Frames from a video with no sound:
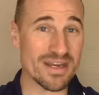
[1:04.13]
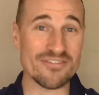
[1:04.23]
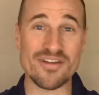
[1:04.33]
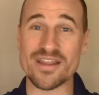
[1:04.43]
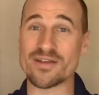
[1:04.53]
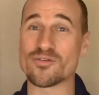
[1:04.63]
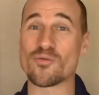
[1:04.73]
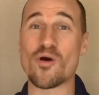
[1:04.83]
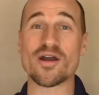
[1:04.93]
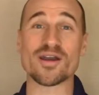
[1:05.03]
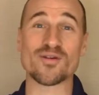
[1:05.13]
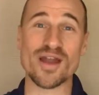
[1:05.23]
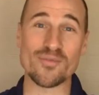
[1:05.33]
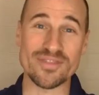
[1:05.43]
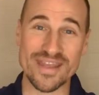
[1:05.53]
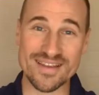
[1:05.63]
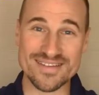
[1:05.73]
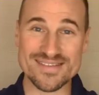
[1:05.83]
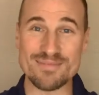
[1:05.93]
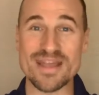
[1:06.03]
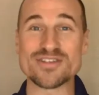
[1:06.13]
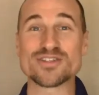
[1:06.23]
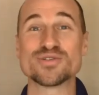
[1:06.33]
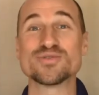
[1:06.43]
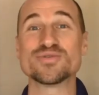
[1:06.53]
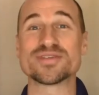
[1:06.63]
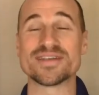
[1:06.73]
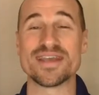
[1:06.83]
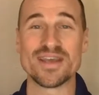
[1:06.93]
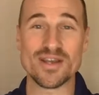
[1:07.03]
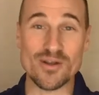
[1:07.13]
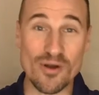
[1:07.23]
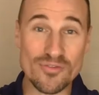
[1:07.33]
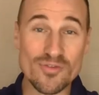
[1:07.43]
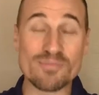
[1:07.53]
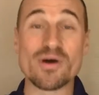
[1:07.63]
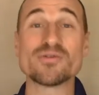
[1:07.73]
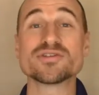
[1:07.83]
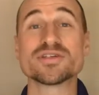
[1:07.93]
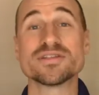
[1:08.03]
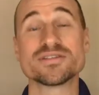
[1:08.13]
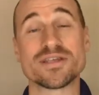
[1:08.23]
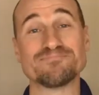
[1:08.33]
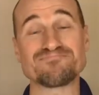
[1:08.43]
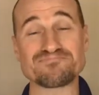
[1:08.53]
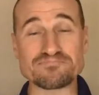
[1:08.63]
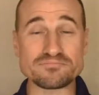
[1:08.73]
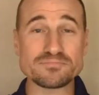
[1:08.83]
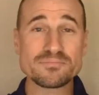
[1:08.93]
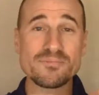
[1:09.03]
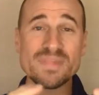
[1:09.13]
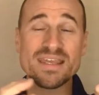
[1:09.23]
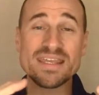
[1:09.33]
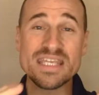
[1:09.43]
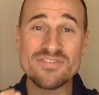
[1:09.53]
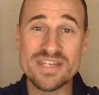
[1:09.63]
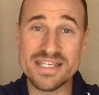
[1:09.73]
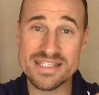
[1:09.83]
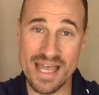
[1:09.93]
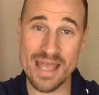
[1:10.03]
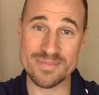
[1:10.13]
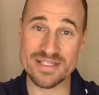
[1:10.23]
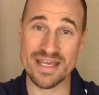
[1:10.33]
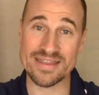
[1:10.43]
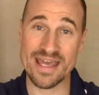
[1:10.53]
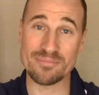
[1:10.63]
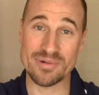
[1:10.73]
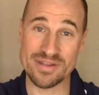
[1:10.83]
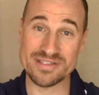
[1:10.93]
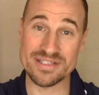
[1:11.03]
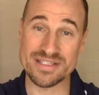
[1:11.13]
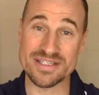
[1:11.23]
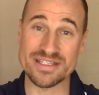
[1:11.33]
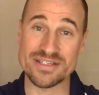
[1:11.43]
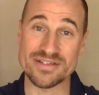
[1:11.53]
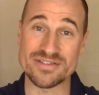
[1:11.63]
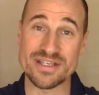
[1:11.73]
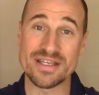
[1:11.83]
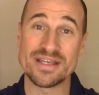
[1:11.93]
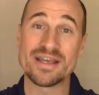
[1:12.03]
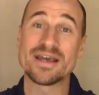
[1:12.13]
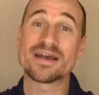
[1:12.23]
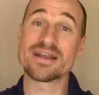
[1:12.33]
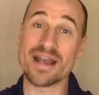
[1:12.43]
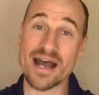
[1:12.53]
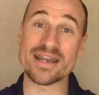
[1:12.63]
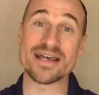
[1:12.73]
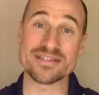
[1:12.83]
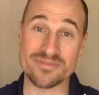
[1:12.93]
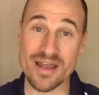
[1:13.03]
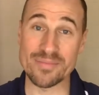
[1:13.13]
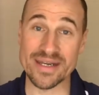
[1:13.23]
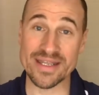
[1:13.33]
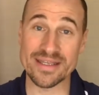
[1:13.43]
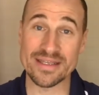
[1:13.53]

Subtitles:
I felt like I was walking around with like cement shoes and going through the motions. And even in times like that, brothers and sisters, God has a remedy.